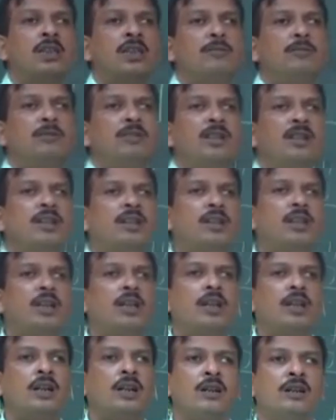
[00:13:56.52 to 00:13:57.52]
If you say
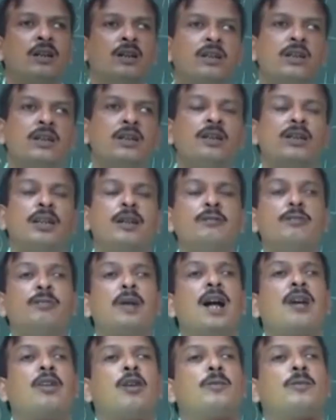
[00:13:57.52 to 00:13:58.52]
k, then
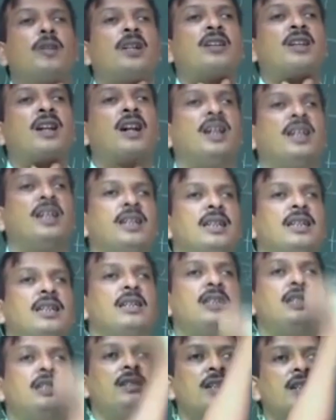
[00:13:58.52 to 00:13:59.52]
back of the tongue
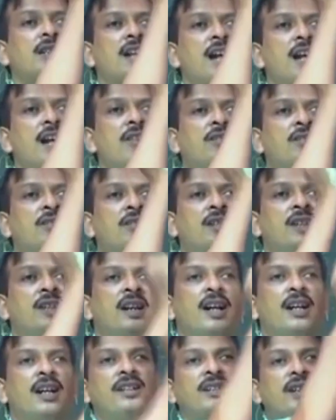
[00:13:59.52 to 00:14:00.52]
is raised
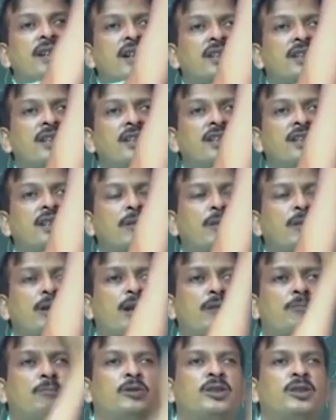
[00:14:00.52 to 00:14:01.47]
and touches the velar